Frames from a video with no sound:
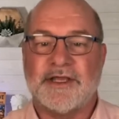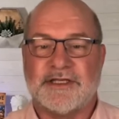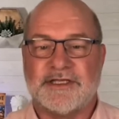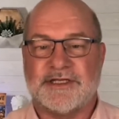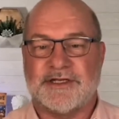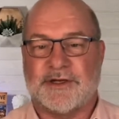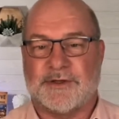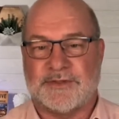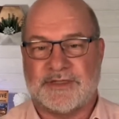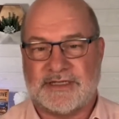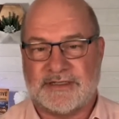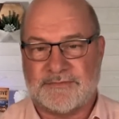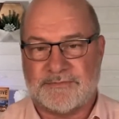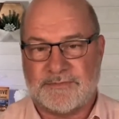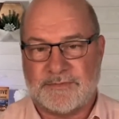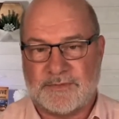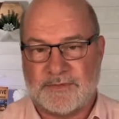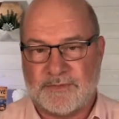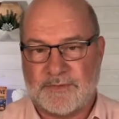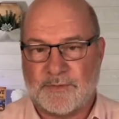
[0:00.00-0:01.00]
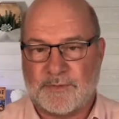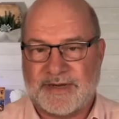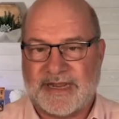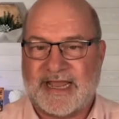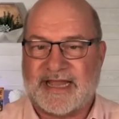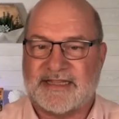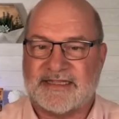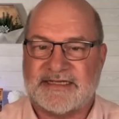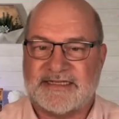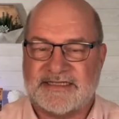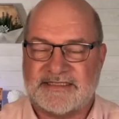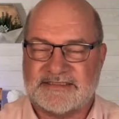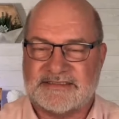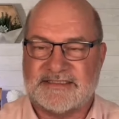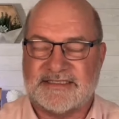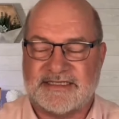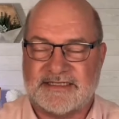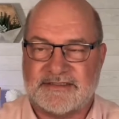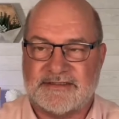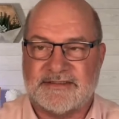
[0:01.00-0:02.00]
And the reality is
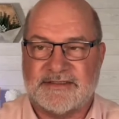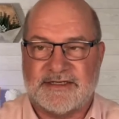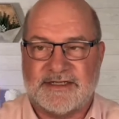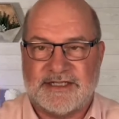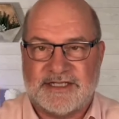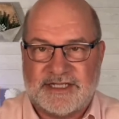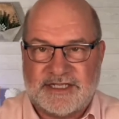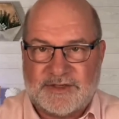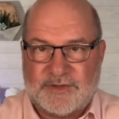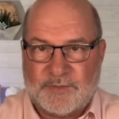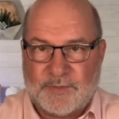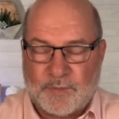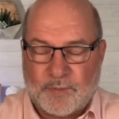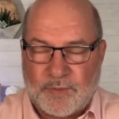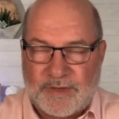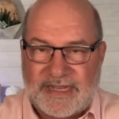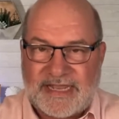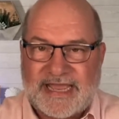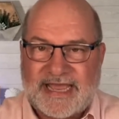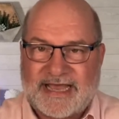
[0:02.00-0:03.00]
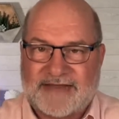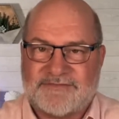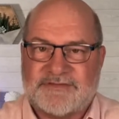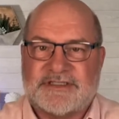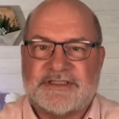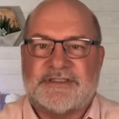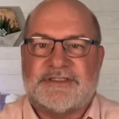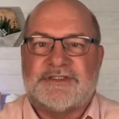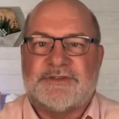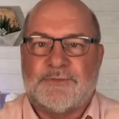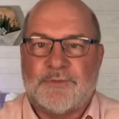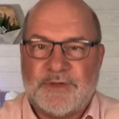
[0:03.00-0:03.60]
that we have to